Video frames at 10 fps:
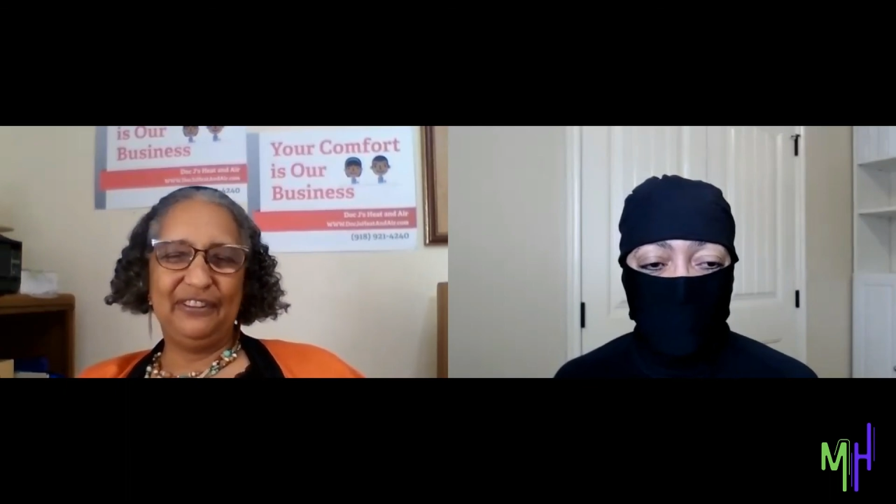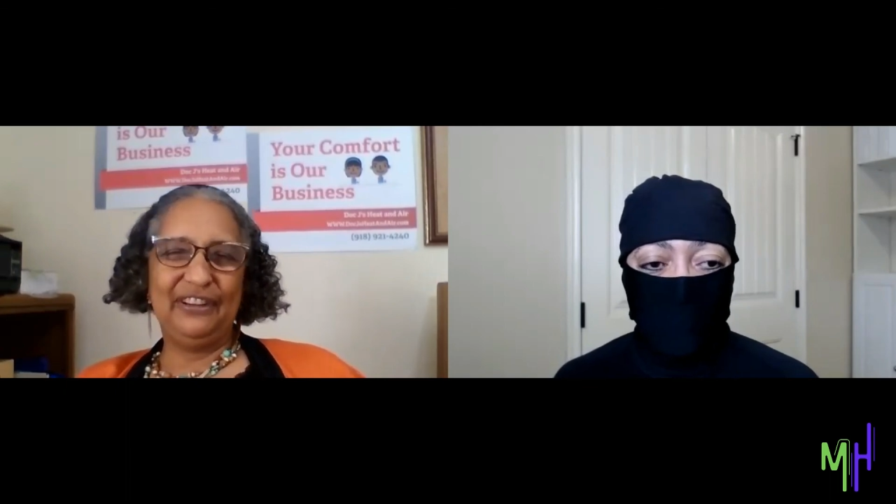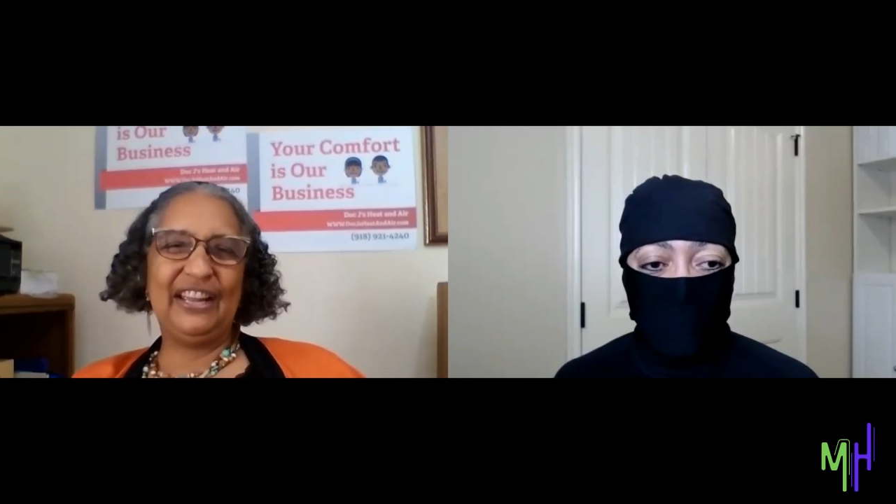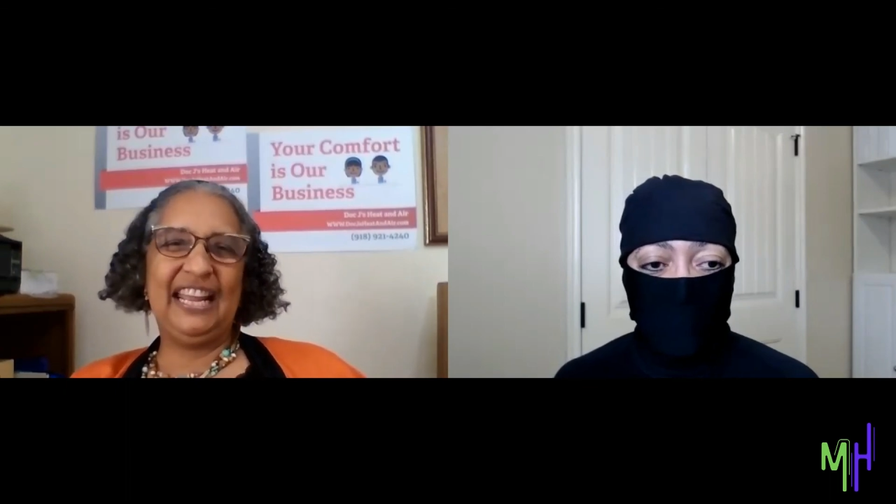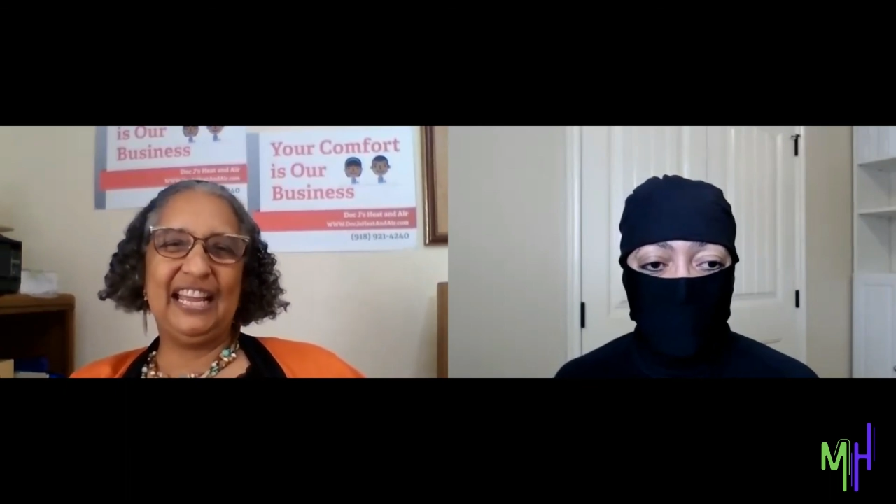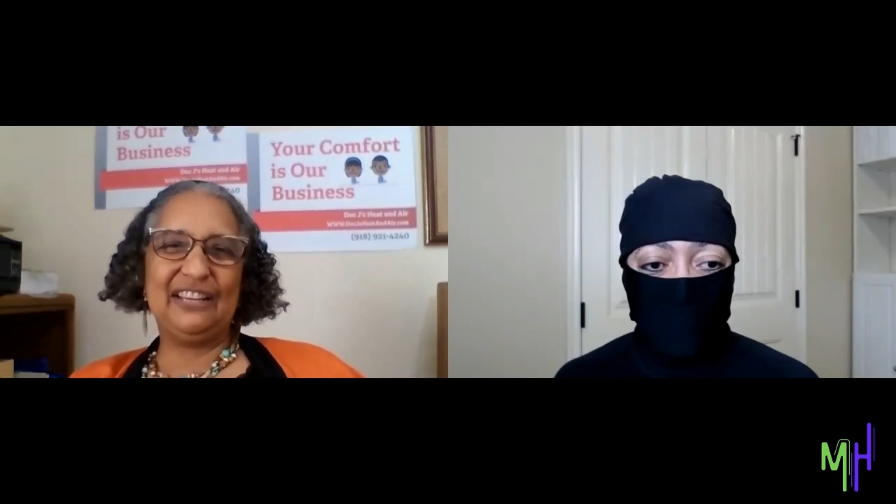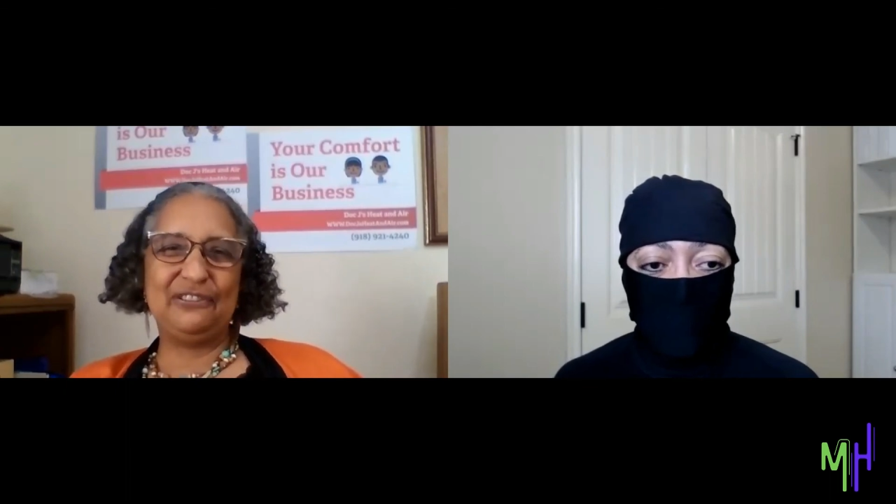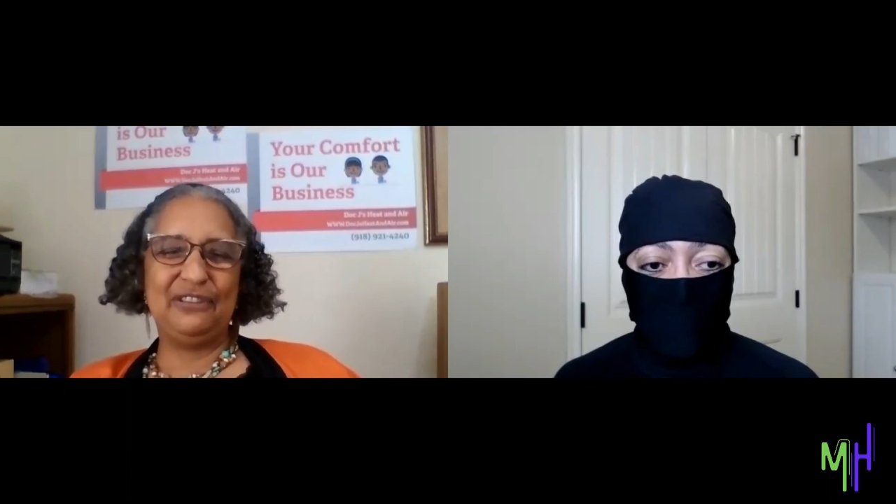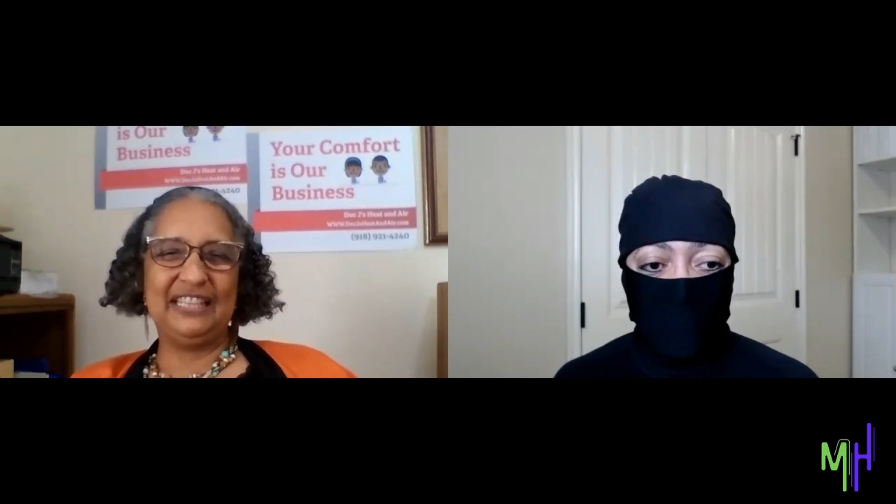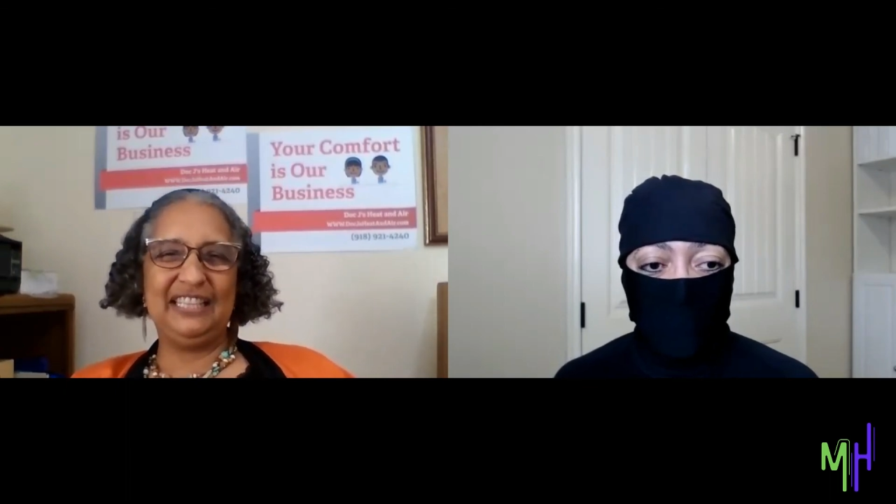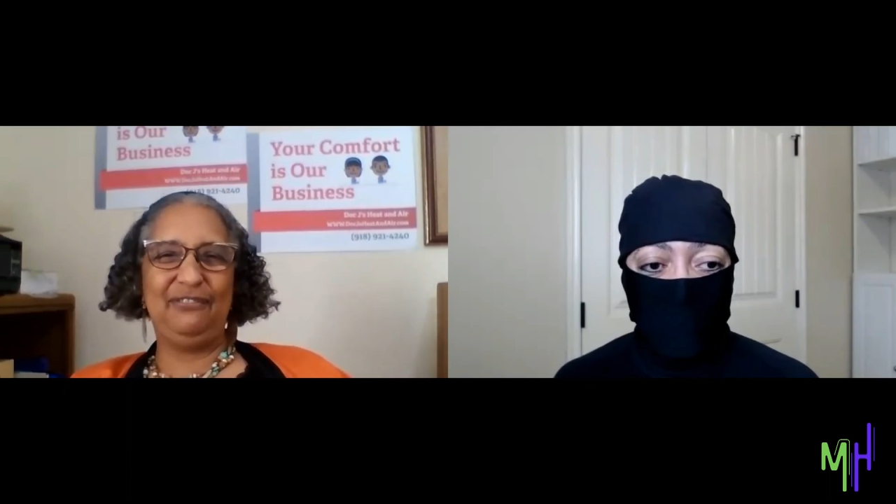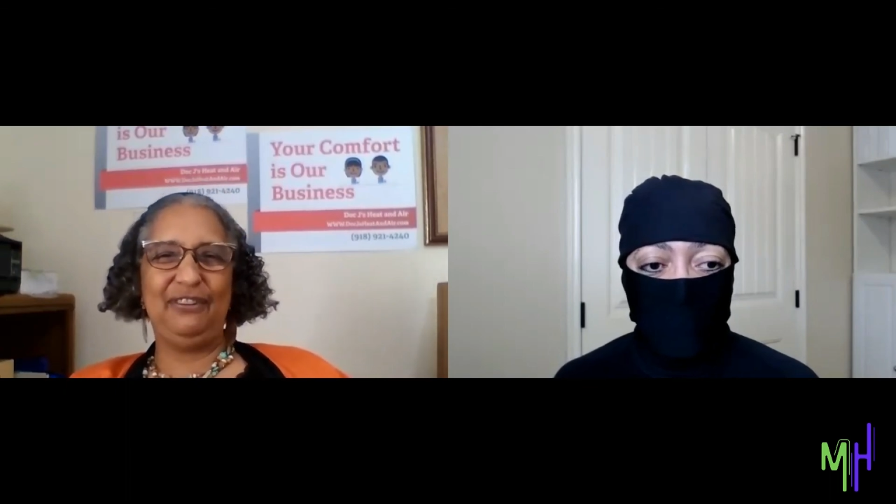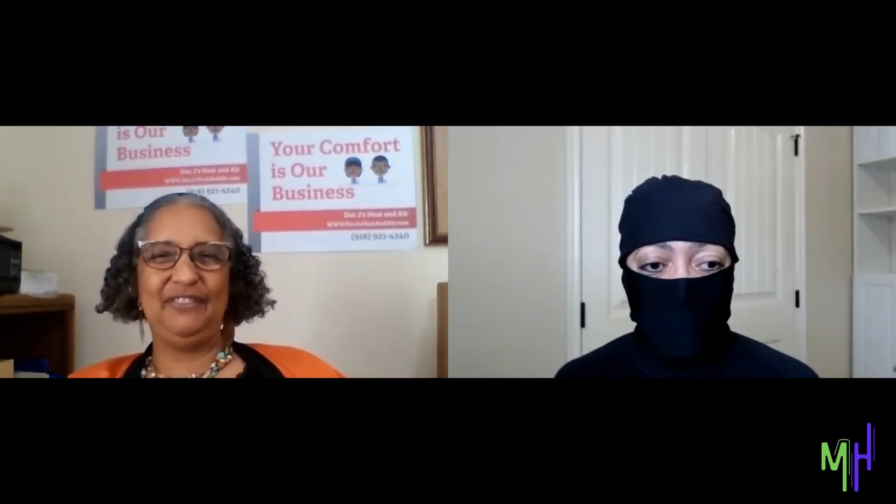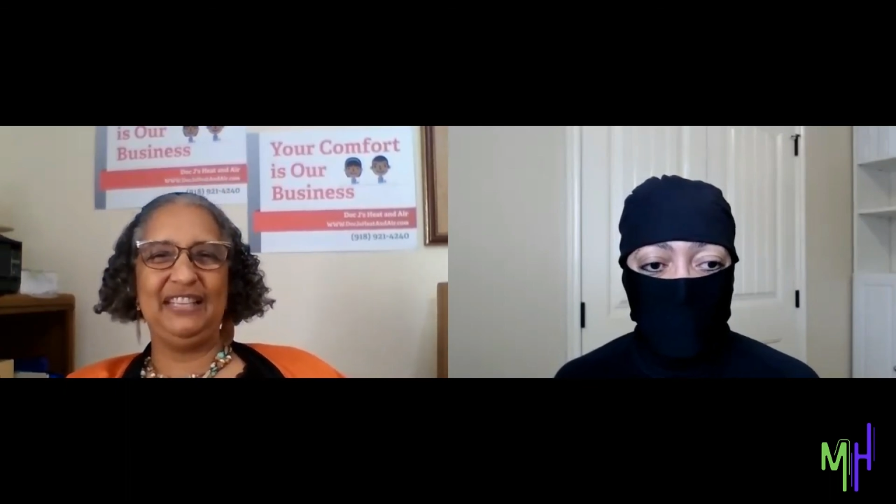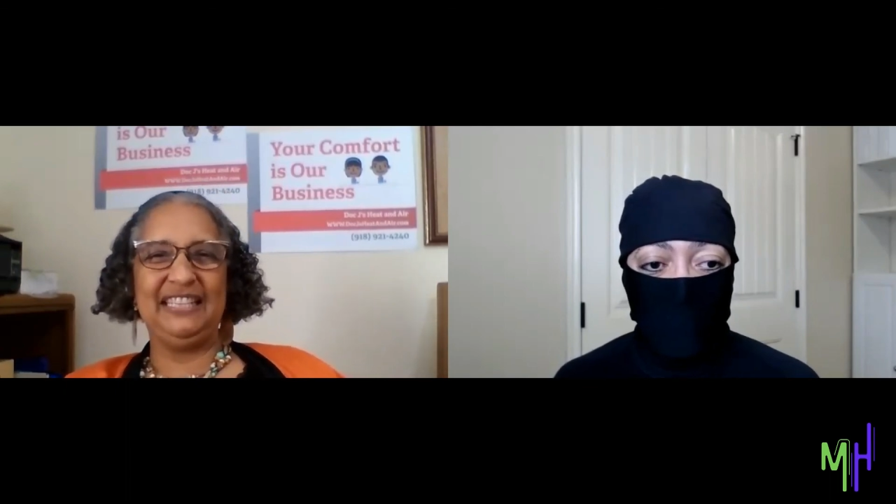they're going to ask you at least
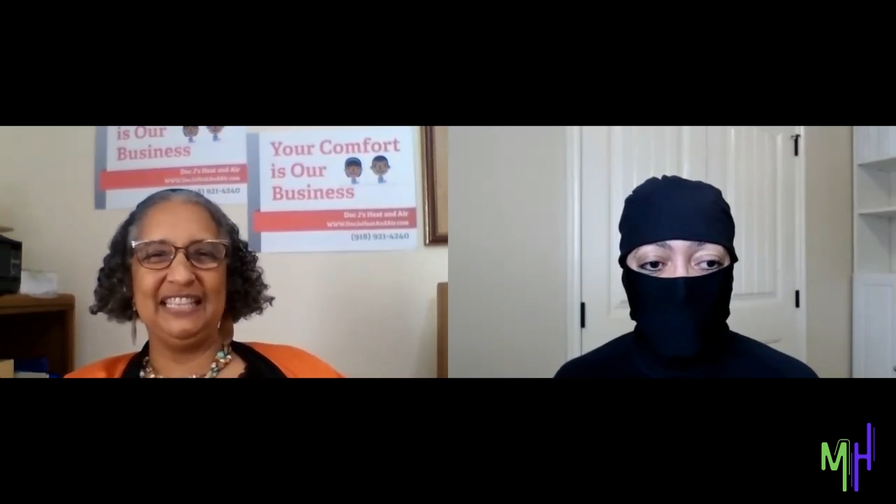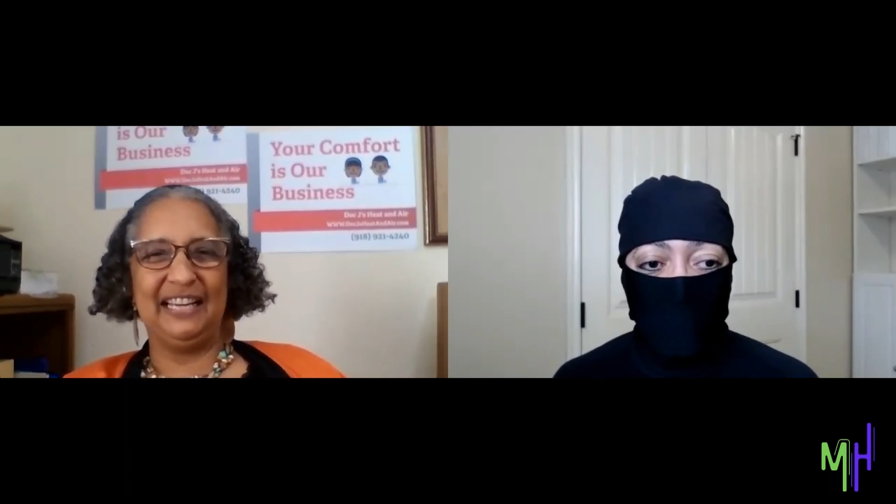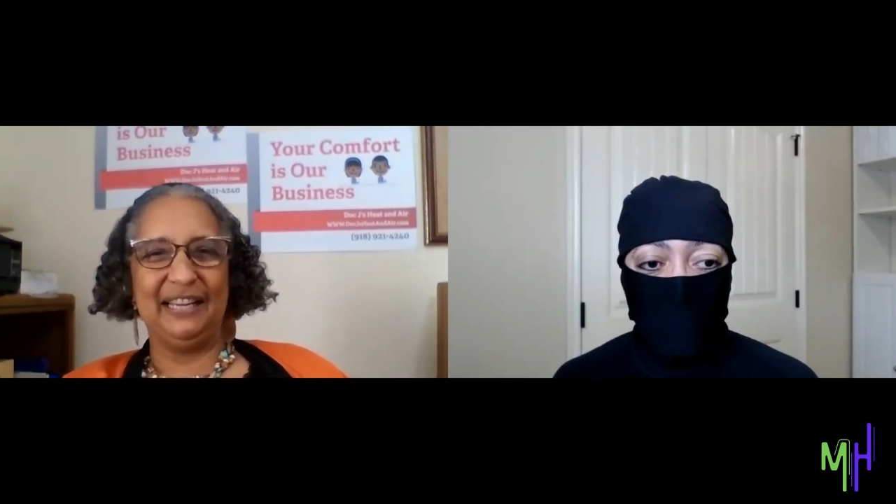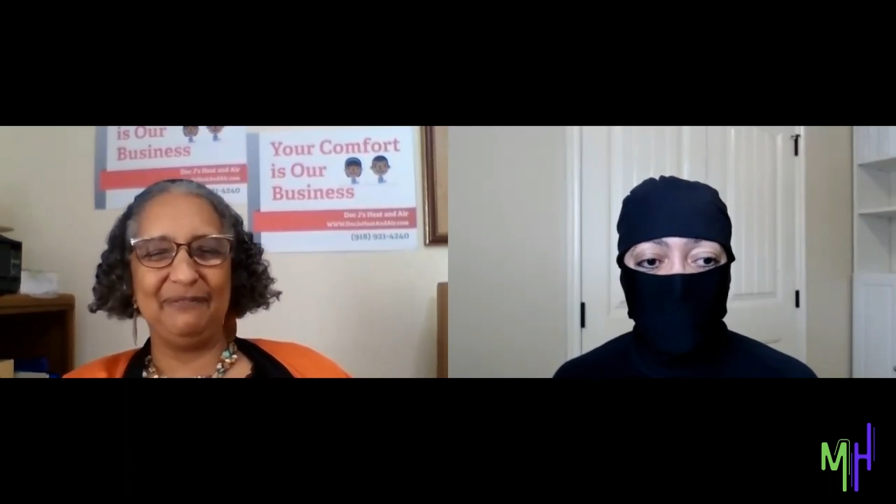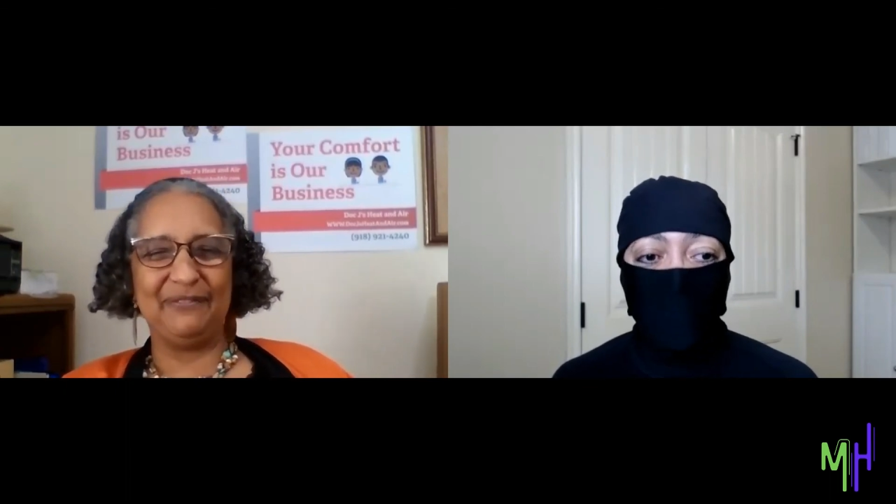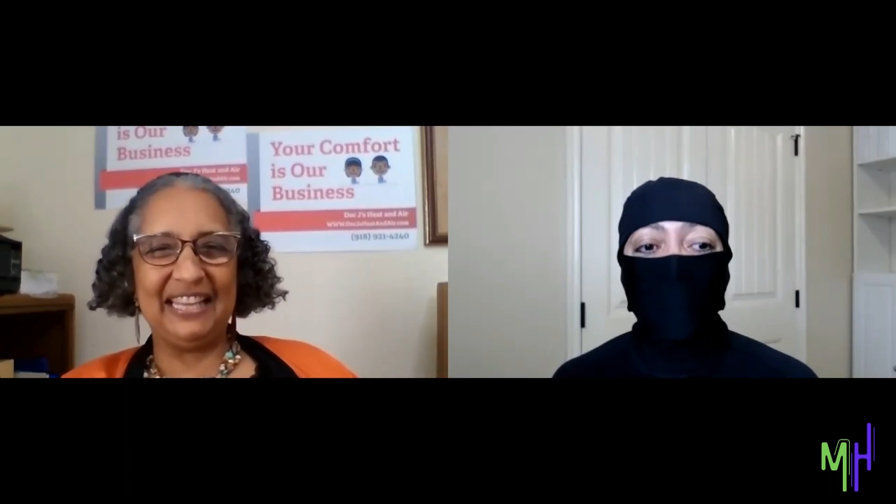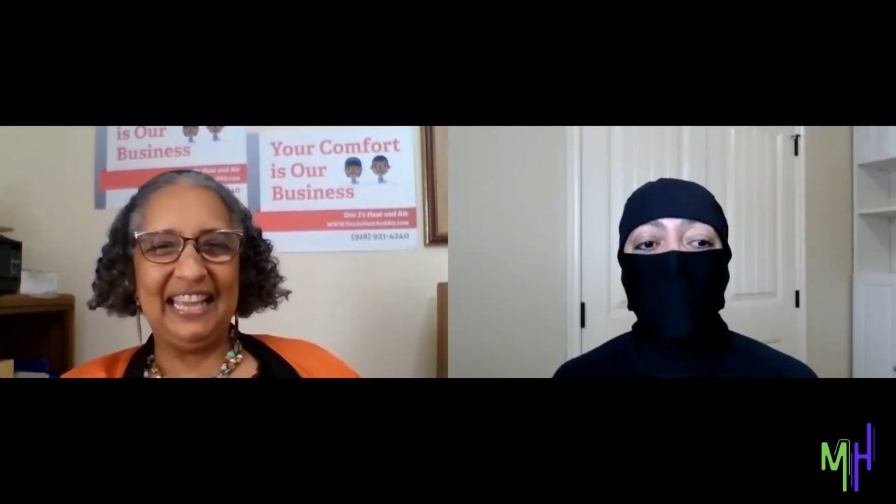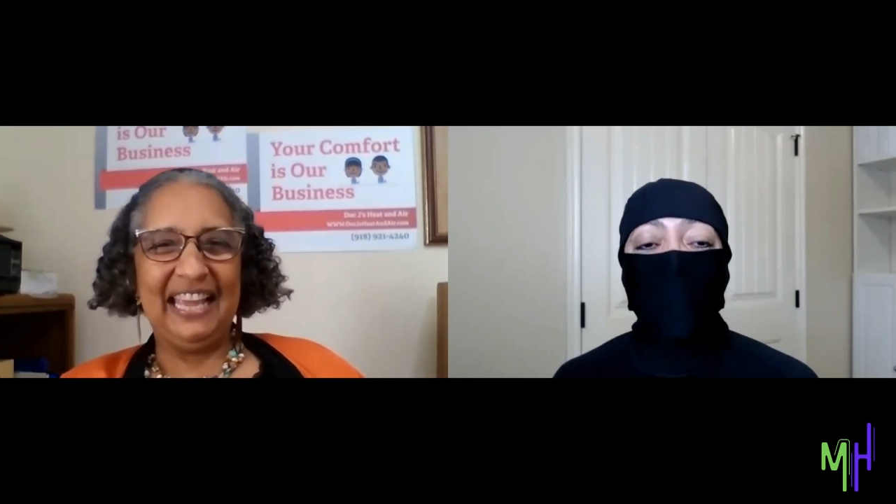15 times.